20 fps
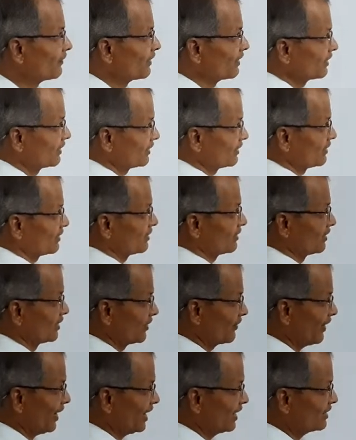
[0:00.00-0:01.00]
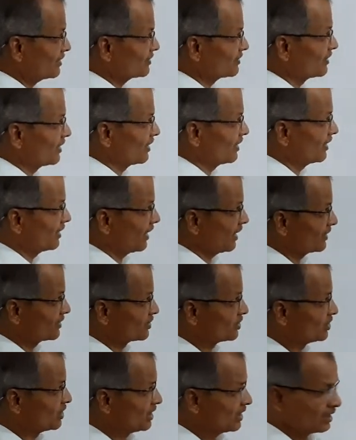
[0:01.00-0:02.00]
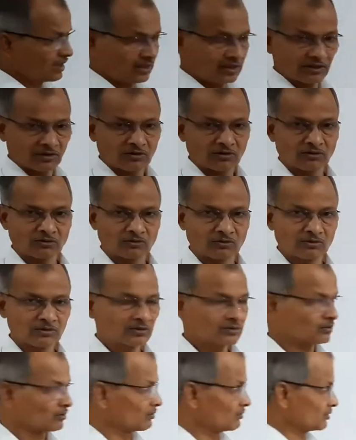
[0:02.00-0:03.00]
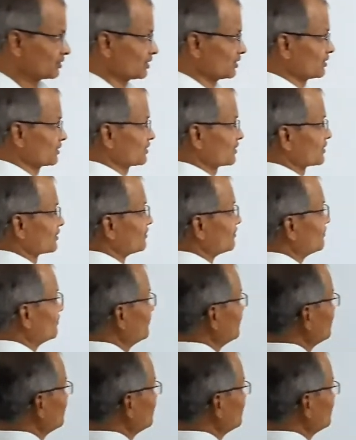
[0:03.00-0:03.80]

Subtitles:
it divides, then it has D incongruent solutions.